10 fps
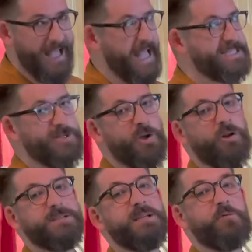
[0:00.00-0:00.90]
It's
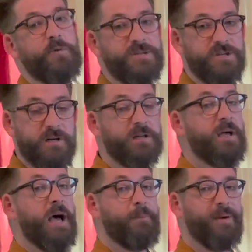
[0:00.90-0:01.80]
not an original,
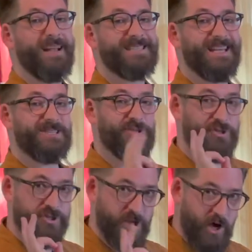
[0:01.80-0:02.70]
but it's
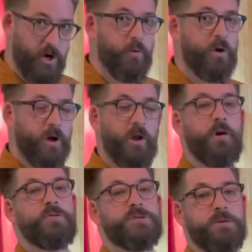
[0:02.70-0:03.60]
so
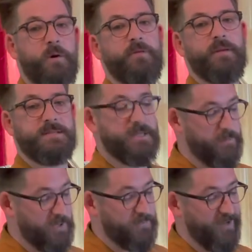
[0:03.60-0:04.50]
close to the one that's in the
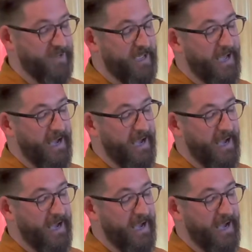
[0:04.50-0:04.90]
movie,